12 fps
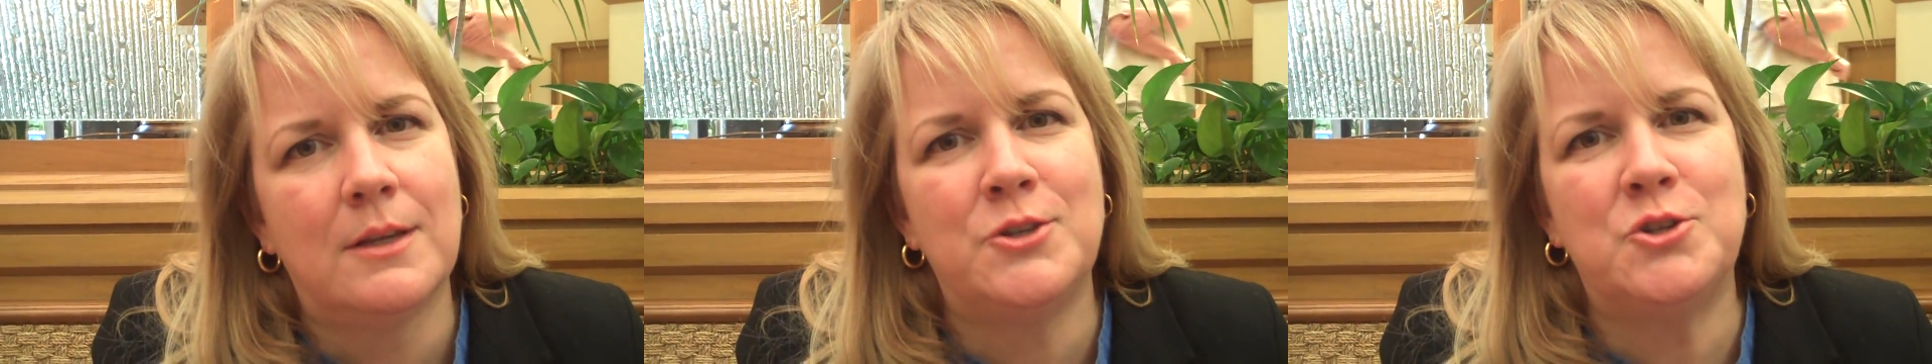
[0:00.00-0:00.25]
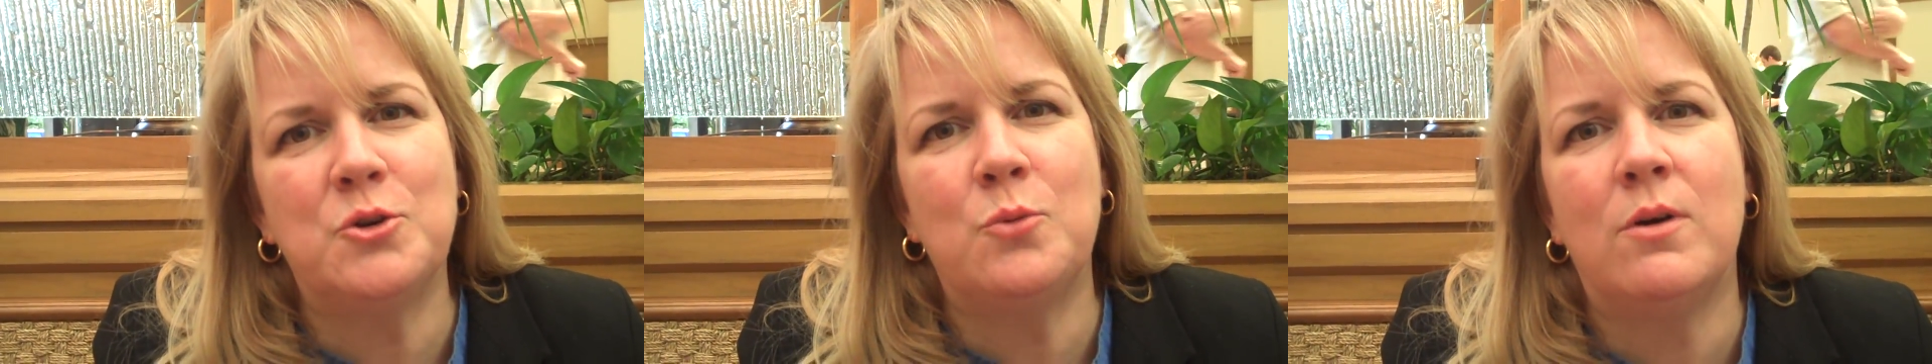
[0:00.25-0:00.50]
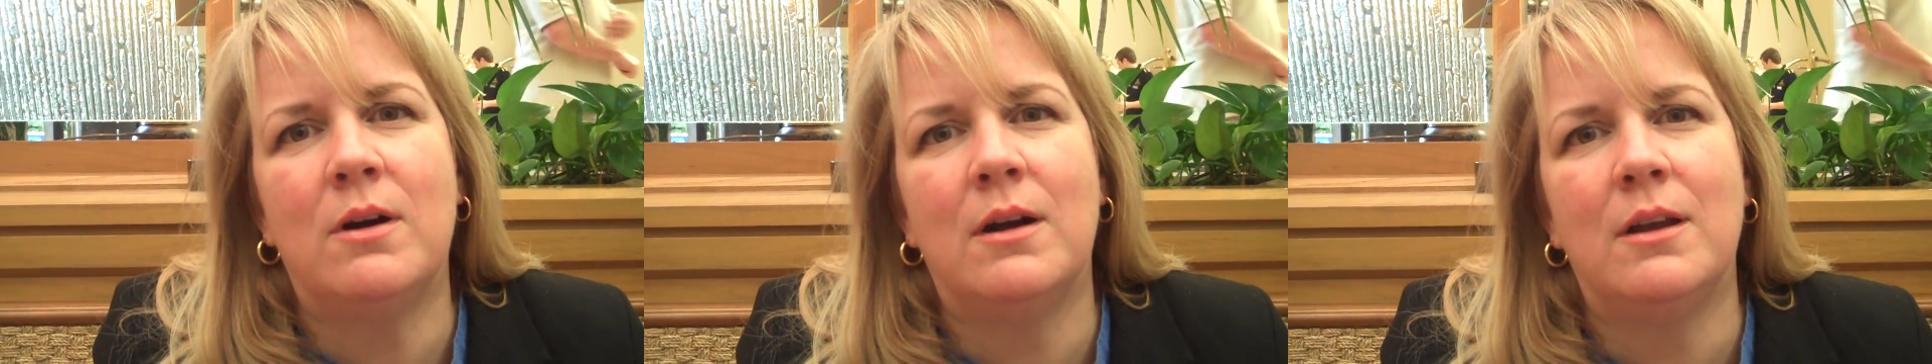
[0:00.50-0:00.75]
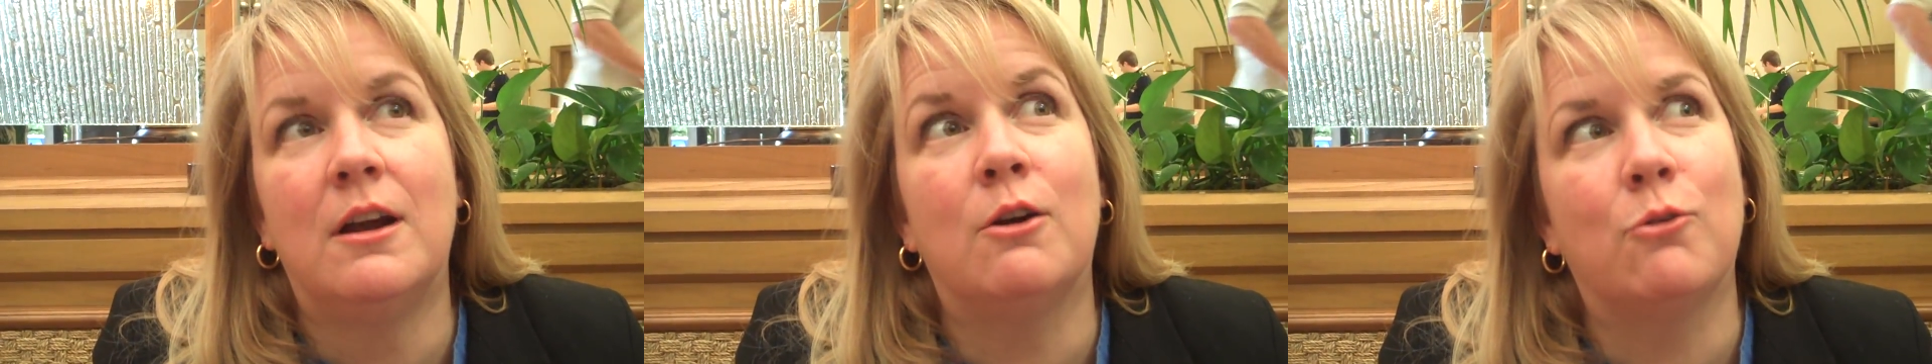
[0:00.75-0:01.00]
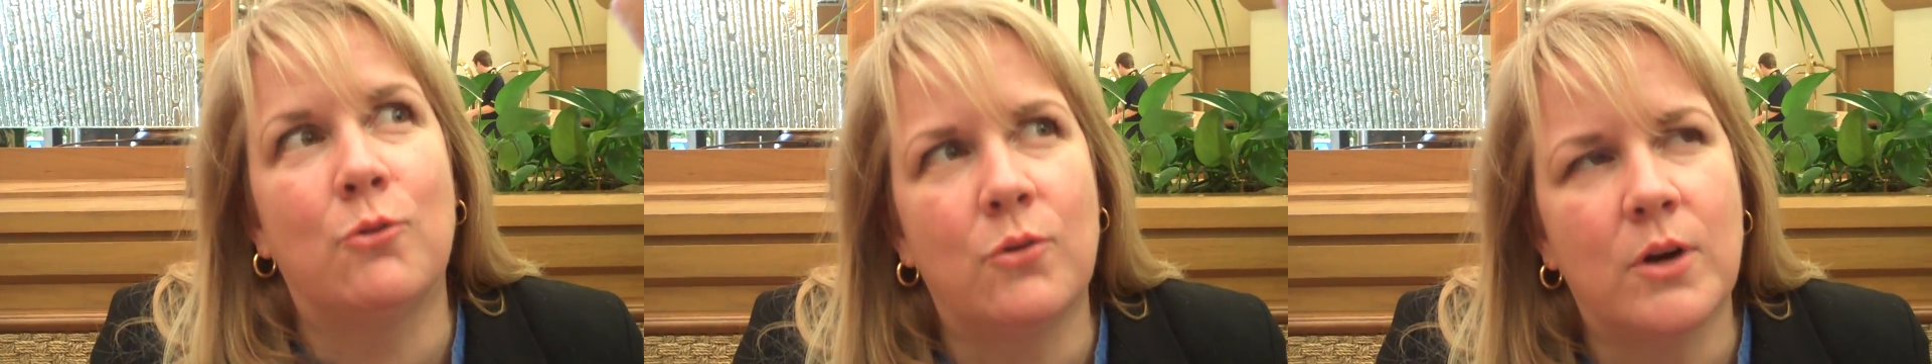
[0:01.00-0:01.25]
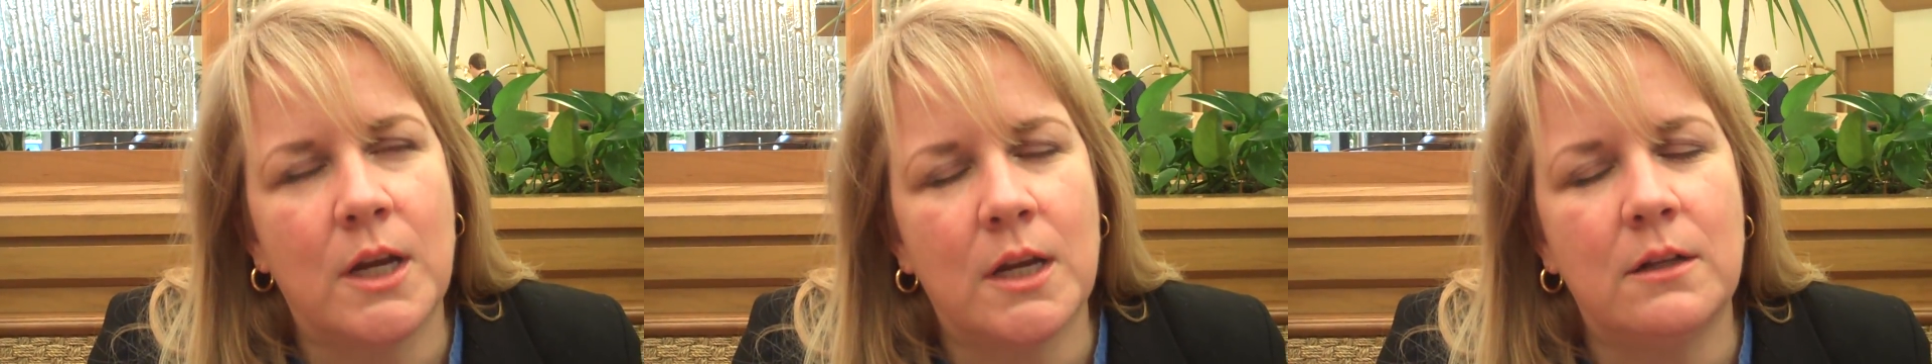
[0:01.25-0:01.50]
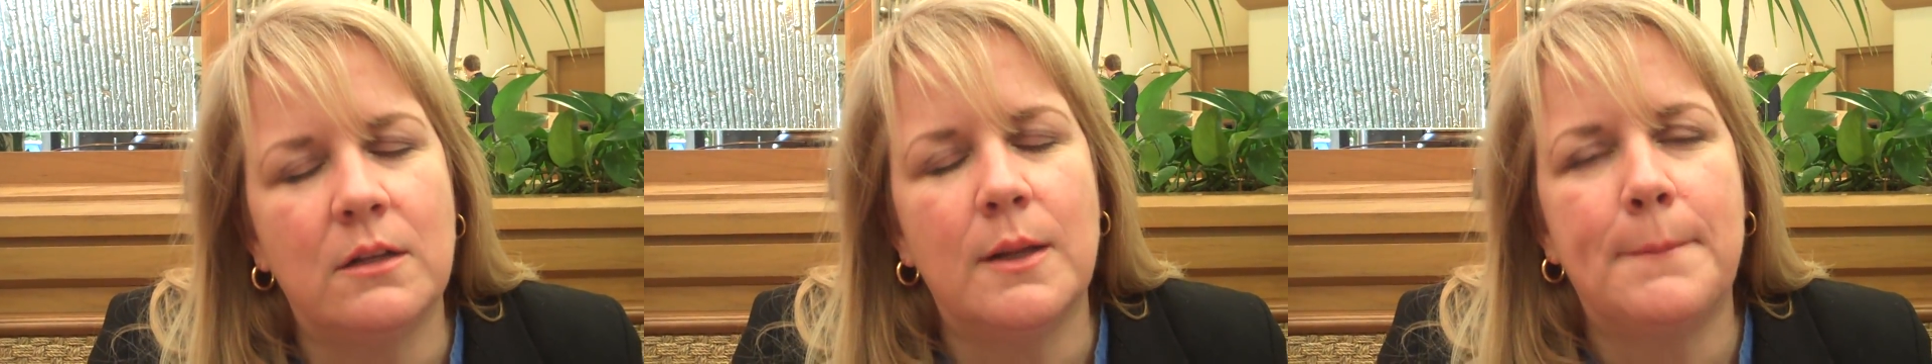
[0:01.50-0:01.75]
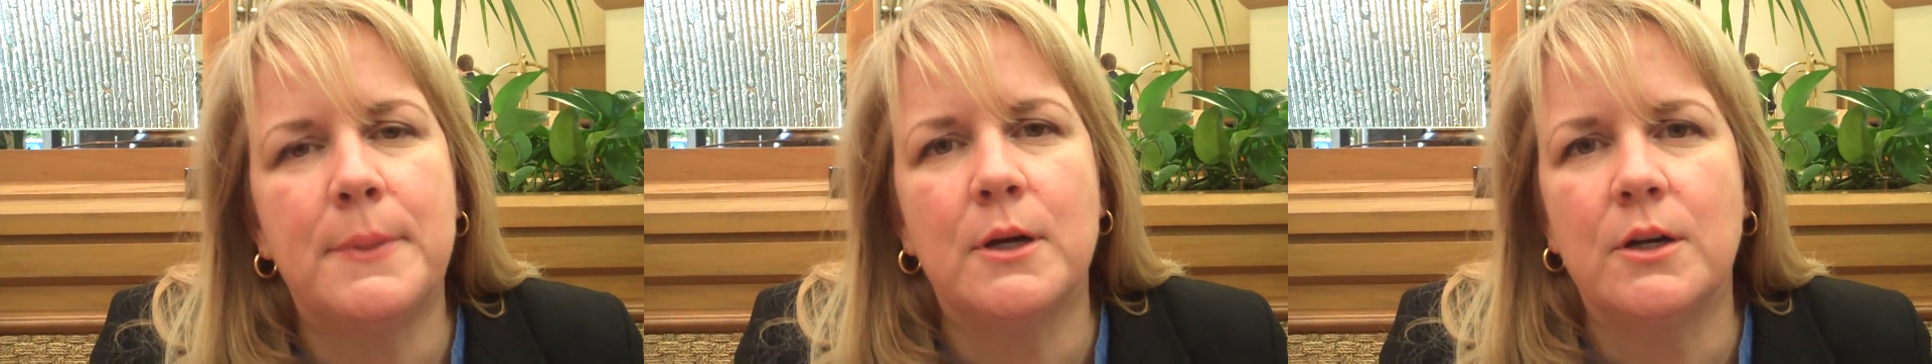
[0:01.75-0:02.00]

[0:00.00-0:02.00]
still want a real